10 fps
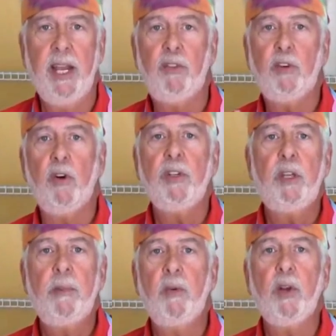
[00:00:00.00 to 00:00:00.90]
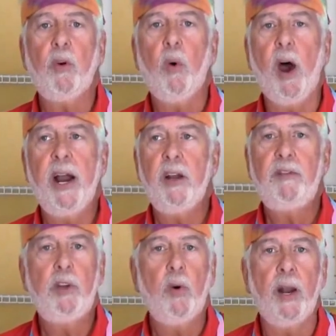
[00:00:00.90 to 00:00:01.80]
that's going to be required of
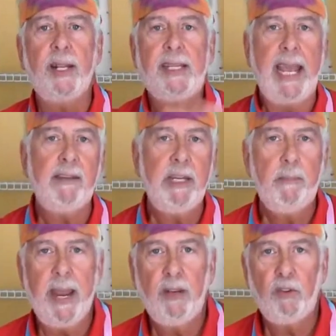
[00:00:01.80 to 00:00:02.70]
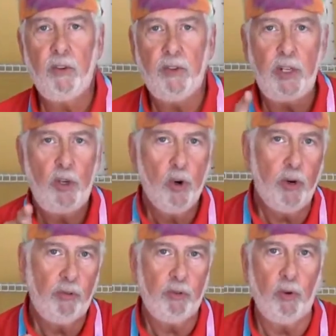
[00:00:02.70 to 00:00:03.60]
you on a daily basis in your
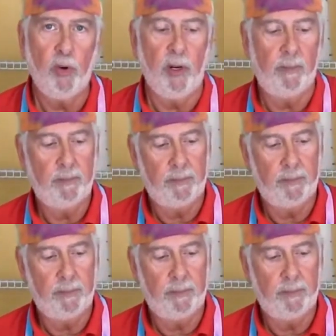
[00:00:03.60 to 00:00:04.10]
store.